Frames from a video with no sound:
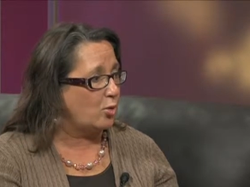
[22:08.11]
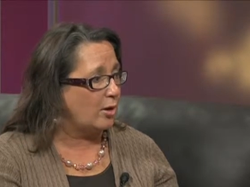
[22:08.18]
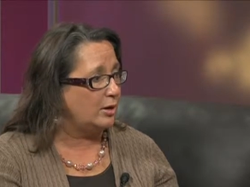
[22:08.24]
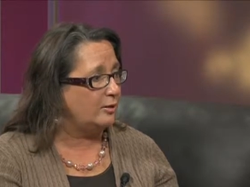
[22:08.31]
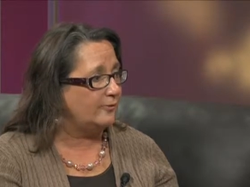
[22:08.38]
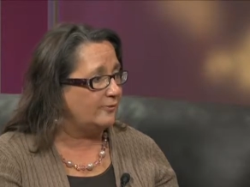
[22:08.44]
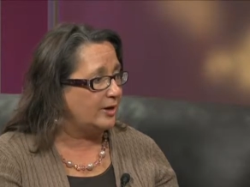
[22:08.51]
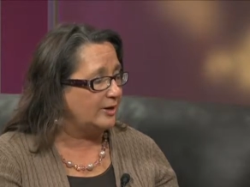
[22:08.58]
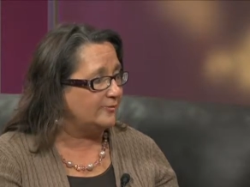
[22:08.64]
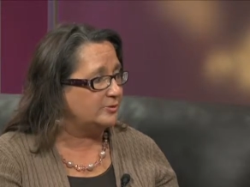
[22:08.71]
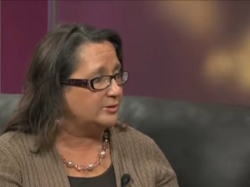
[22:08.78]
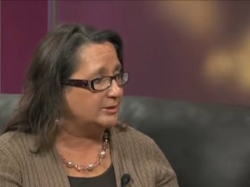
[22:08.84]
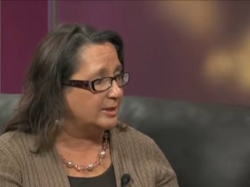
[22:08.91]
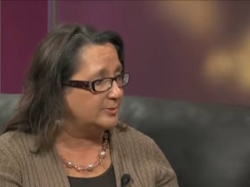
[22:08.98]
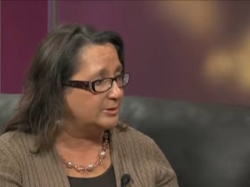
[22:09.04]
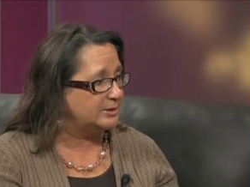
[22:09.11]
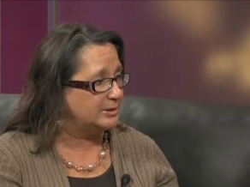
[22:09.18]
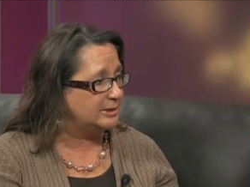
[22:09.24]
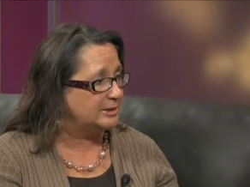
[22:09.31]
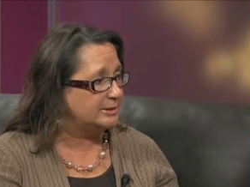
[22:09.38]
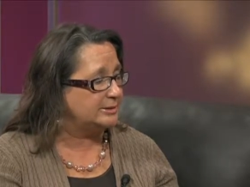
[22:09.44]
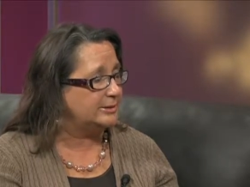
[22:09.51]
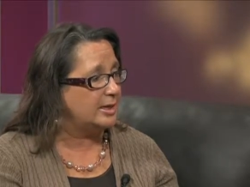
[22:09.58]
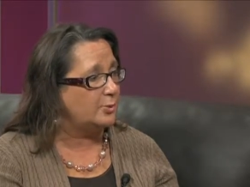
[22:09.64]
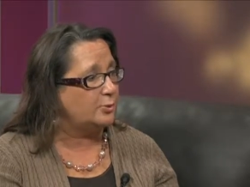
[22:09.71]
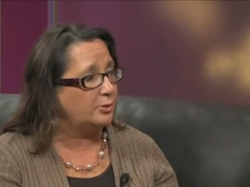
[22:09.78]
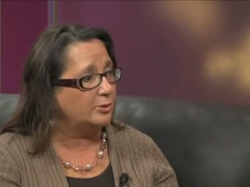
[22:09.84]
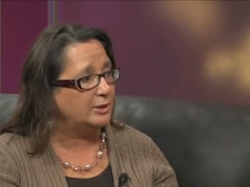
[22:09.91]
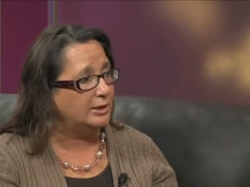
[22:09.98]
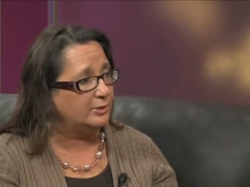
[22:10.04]
qualify for subsidies that
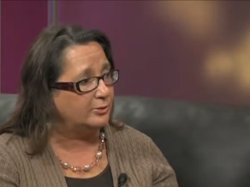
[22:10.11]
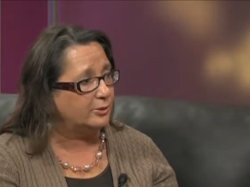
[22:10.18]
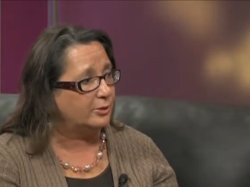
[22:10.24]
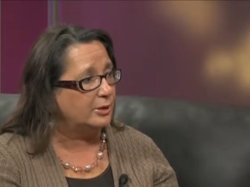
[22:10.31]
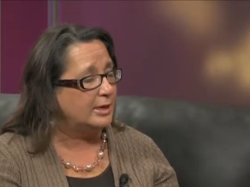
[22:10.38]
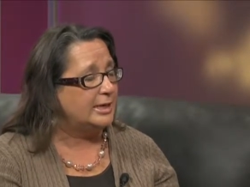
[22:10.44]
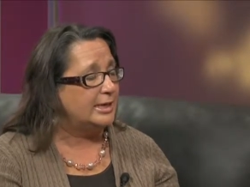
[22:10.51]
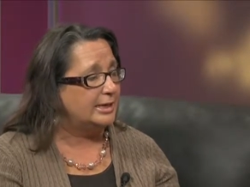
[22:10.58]
will either